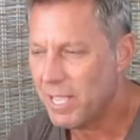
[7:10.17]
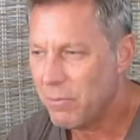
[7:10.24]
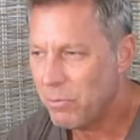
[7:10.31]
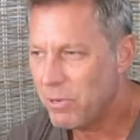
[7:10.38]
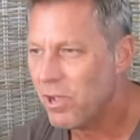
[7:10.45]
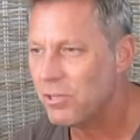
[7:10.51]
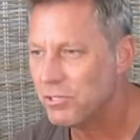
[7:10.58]

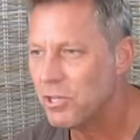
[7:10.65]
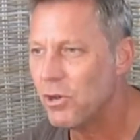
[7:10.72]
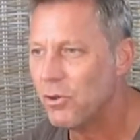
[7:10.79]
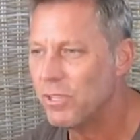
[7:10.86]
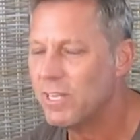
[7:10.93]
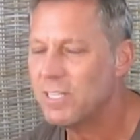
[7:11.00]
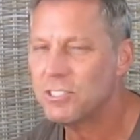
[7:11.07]
we all
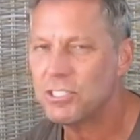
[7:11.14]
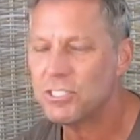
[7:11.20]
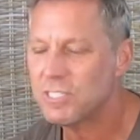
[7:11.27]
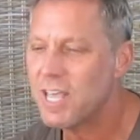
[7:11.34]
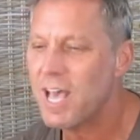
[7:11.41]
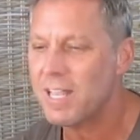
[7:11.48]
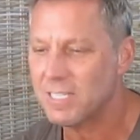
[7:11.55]
know that it's just
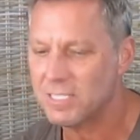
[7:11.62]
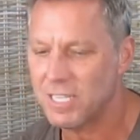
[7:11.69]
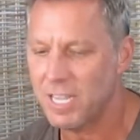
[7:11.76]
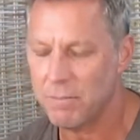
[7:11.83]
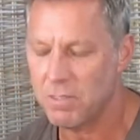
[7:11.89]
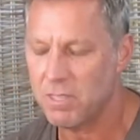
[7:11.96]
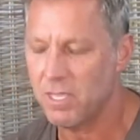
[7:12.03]
not the
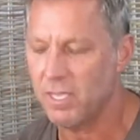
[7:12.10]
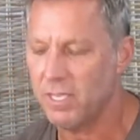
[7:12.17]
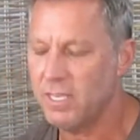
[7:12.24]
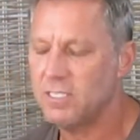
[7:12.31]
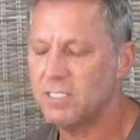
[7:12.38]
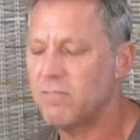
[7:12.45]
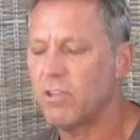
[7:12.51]
same thing. It
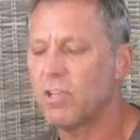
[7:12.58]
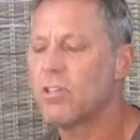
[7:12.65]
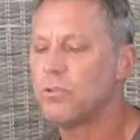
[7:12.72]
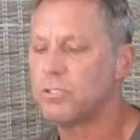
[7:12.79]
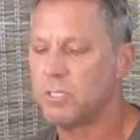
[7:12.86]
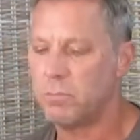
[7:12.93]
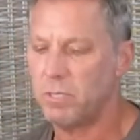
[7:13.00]
isn't even
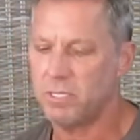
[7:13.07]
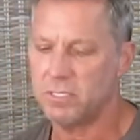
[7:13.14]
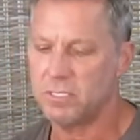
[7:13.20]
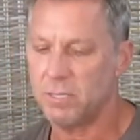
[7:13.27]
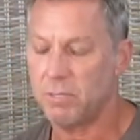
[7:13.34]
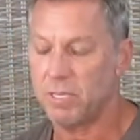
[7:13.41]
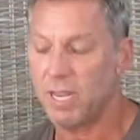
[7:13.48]
close to being the
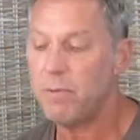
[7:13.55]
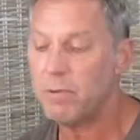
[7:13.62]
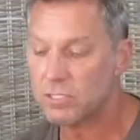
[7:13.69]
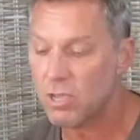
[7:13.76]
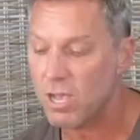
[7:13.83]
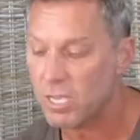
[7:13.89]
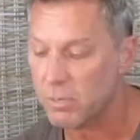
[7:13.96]
same thing. I want to
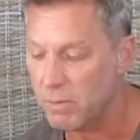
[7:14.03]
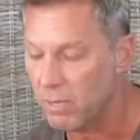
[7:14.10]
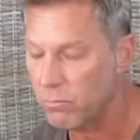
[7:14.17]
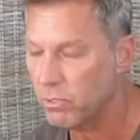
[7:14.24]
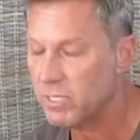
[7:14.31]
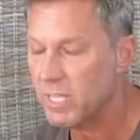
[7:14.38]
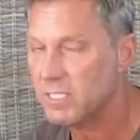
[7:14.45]
talk about
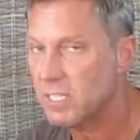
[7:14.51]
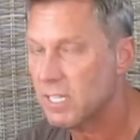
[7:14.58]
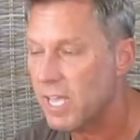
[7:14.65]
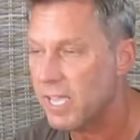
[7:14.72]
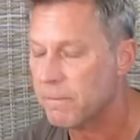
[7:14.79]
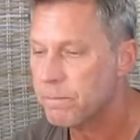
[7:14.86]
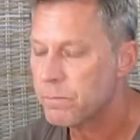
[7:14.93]
what that's
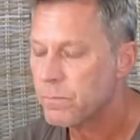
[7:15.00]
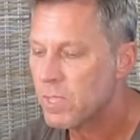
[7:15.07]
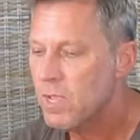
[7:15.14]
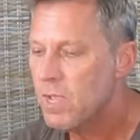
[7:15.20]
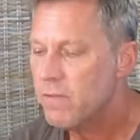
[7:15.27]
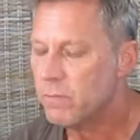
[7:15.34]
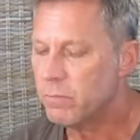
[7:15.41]
like
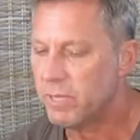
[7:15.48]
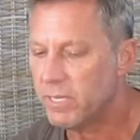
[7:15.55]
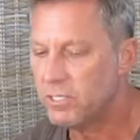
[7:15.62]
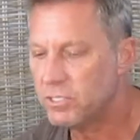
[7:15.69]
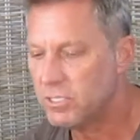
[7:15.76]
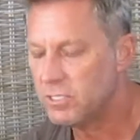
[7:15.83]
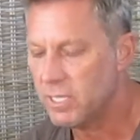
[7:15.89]
from an
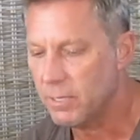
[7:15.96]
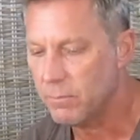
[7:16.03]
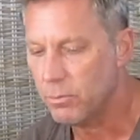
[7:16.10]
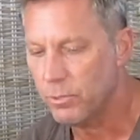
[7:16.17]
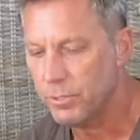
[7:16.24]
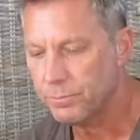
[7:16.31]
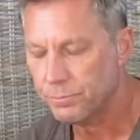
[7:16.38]
agency
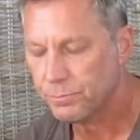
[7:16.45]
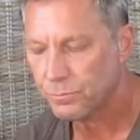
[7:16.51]
standpoint